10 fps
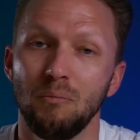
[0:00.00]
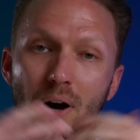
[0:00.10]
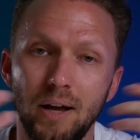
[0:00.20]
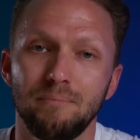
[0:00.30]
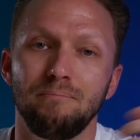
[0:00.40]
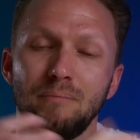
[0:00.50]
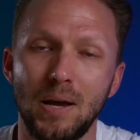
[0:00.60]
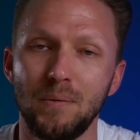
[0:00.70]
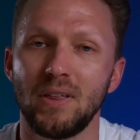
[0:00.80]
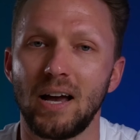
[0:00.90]
but
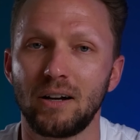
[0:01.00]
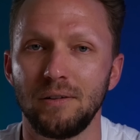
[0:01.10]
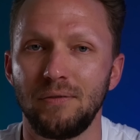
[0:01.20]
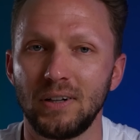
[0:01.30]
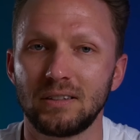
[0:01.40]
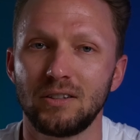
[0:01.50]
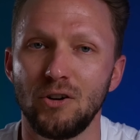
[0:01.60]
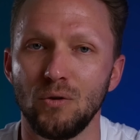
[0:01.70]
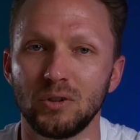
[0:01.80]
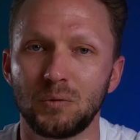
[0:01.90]
maybe that could fix the
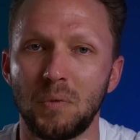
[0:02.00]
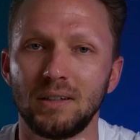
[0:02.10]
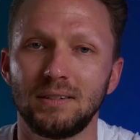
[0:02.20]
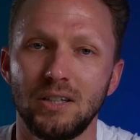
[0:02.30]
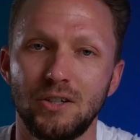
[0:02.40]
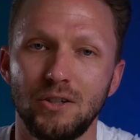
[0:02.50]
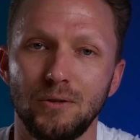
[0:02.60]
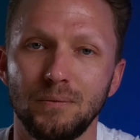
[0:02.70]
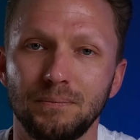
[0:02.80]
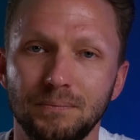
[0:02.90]
no response
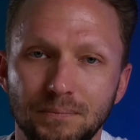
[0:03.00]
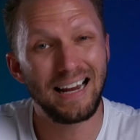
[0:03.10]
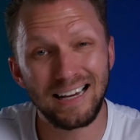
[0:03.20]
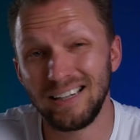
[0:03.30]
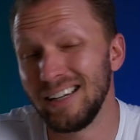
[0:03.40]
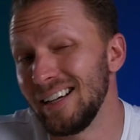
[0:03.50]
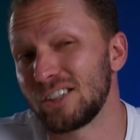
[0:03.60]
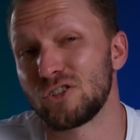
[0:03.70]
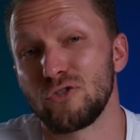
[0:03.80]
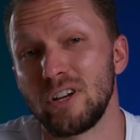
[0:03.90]
issue and in
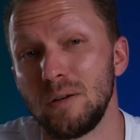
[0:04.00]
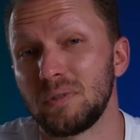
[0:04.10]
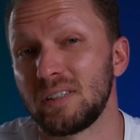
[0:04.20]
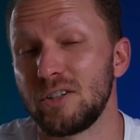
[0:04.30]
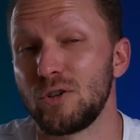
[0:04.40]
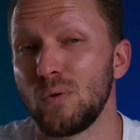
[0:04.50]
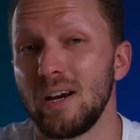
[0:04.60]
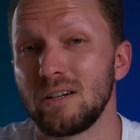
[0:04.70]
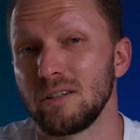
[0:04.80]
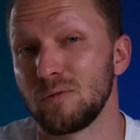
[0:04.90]
extreme
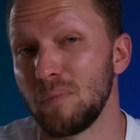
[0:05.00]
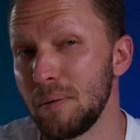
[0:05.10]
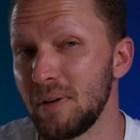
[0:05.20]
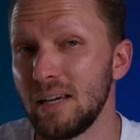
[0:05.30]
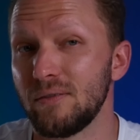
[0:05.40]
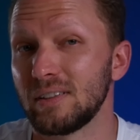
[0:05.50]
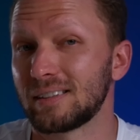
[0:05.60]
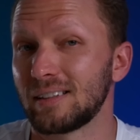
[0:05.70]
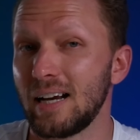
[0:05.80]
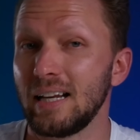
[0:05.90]
situations, maybe even
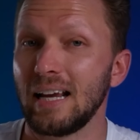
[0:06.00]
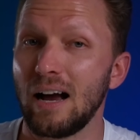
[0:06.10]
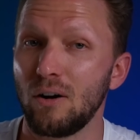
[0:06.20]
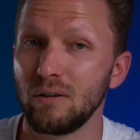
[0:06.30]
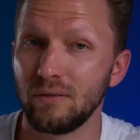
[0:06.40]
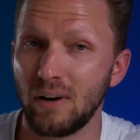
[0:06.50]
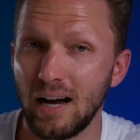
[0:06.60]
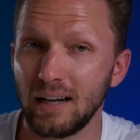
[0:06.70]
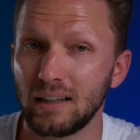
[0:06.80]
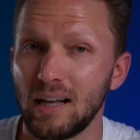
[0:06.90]
signing out of
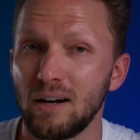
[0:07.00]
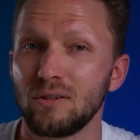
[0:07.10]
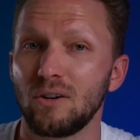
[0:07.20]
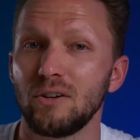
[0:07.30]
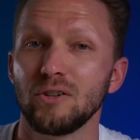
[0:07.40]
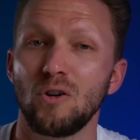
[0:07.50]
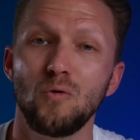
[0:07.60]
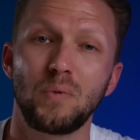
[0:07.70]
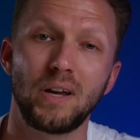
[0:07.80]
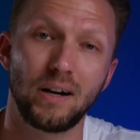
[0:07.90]
iCloud on your
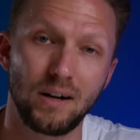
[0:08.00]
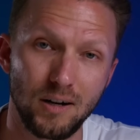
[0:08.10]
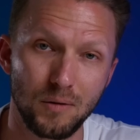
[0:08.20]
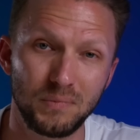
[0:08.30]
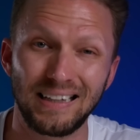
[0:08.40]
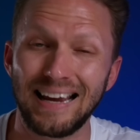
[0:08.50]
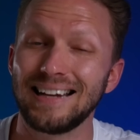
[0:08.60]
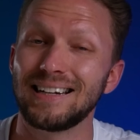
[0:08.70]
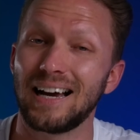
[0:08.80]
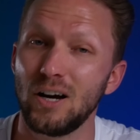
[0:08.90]
HomeKit hubs
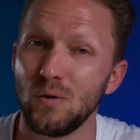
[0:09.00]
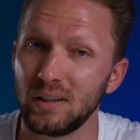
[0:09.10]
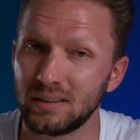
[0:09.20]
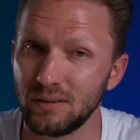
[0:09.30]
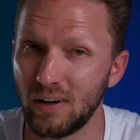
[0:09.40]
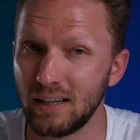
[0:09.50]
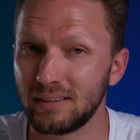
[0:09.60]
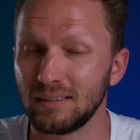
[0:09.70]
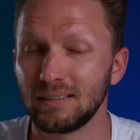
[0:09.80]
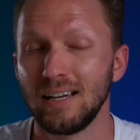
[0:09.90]
and iOS
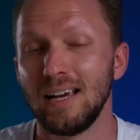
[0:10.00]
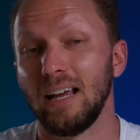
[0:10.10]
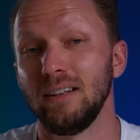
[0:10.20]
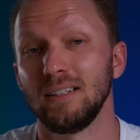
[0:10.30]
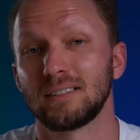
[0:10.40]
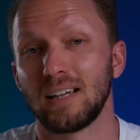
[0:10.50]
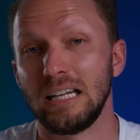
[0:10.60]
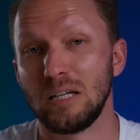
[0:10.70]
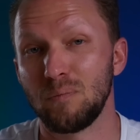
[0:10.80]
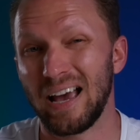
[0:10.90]
devices and then
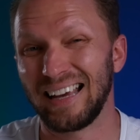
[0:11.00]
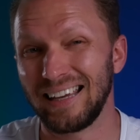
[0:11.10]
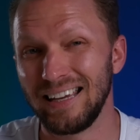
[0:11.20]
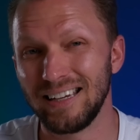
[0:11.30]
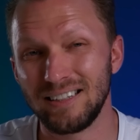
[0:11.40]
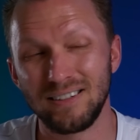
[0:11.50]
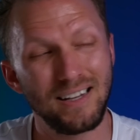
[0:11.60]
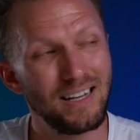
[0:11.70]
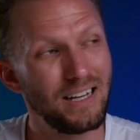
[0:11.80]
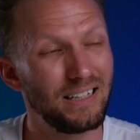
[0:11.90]
signing back in.
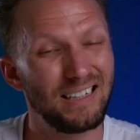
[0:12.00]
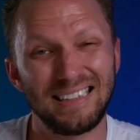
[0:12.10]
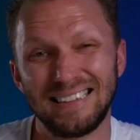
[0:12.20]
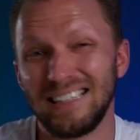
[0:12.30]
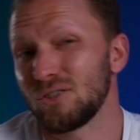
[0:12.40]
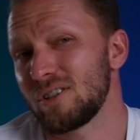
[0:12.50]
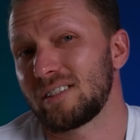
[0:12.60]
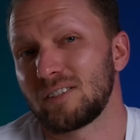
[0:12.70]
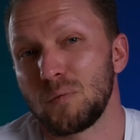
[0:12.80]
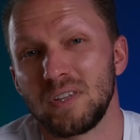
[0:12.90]
Uh, these are
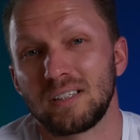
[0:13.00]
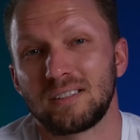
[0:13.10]
just some of the